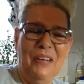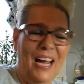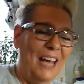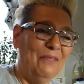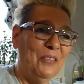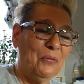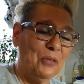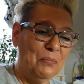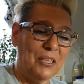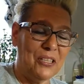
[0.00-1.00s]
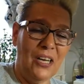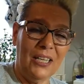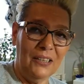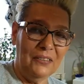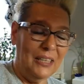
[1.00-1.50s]
I have no room to talk.
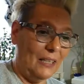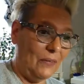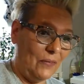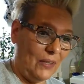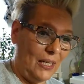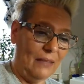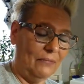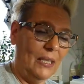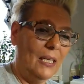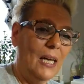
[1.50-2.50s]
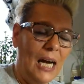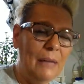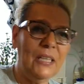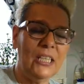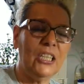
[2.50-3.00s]
I don't think I've ever had. I'm
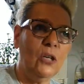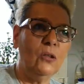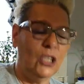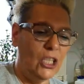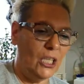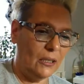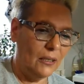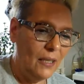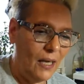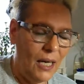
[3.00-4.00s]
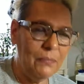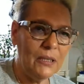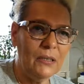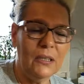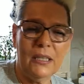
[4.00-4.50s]
going to go look. I'm
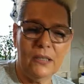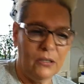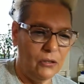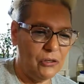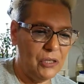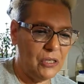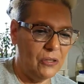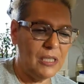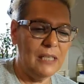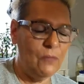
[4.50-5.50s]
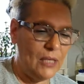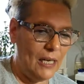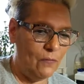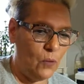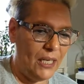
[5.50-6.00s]
going to look at our grocery store and see if we
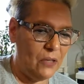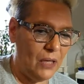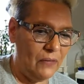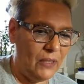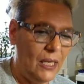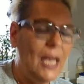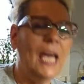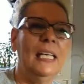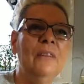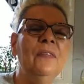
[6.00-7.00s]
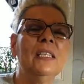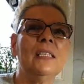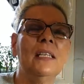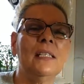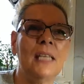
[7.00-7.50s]
have white gravy. And if it's
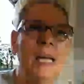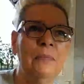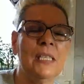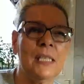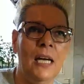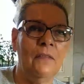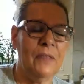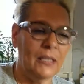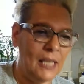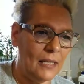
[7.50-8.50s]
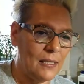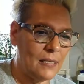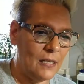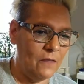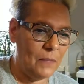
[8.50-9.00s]
the same stuff, then that's the
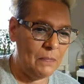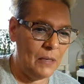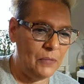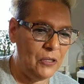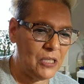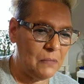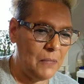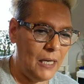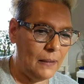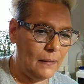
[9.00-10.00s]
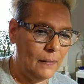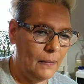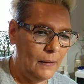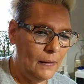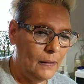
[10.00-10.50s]
stuff my mom used to make.
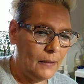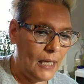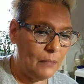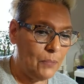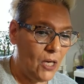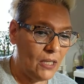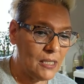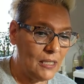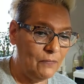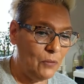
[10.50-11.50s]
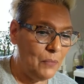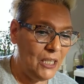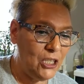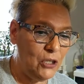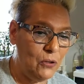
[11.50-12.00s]
That box stuff will
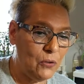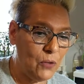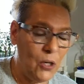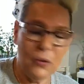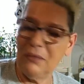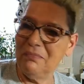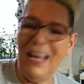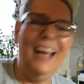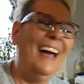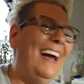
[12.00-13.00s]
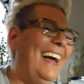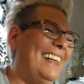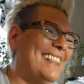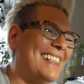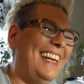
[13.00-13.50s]
make you croak.
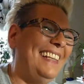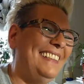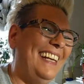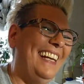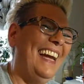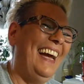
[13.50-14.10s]
Sandy.